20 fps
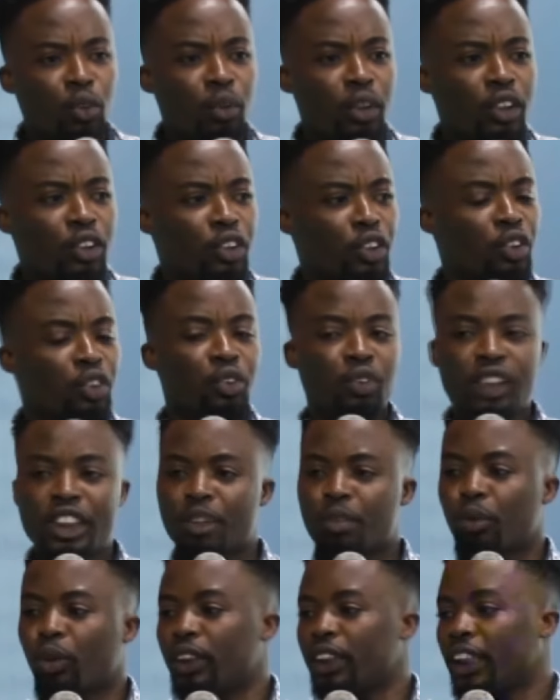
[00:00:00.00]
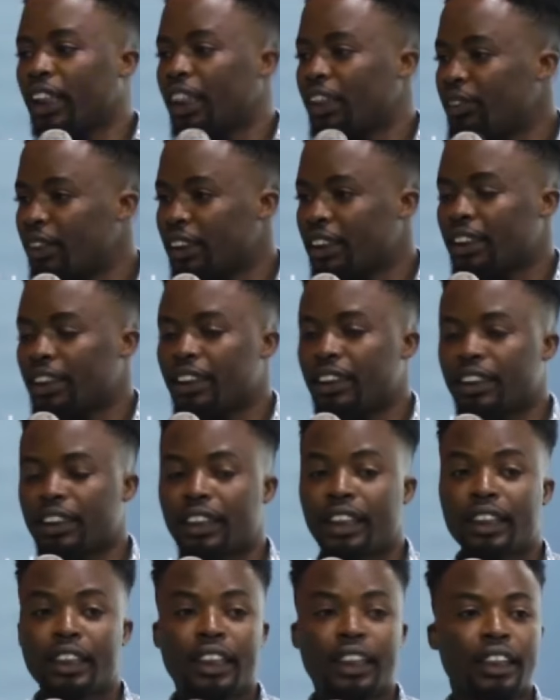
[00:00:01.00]
no way you should risk more than 100 cedis
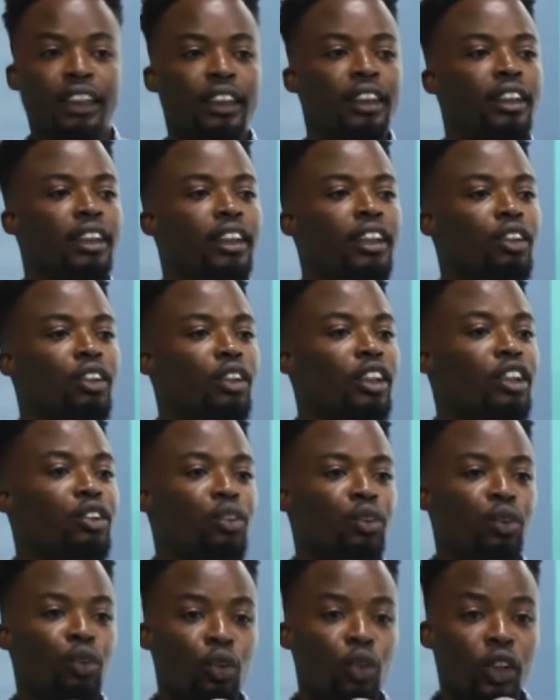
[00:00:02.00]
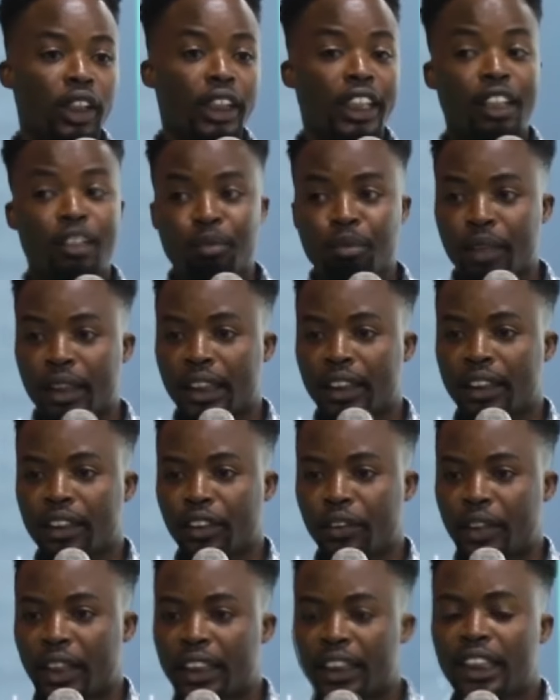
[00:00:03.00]
in a day. You need to know your number,
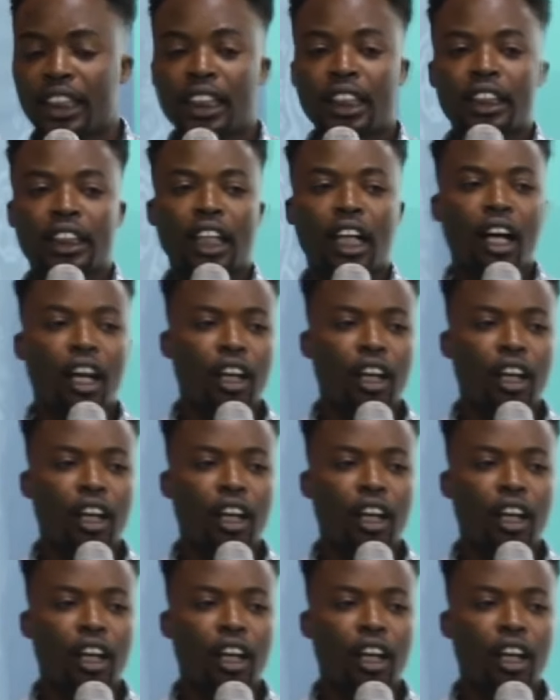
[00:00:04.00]
right?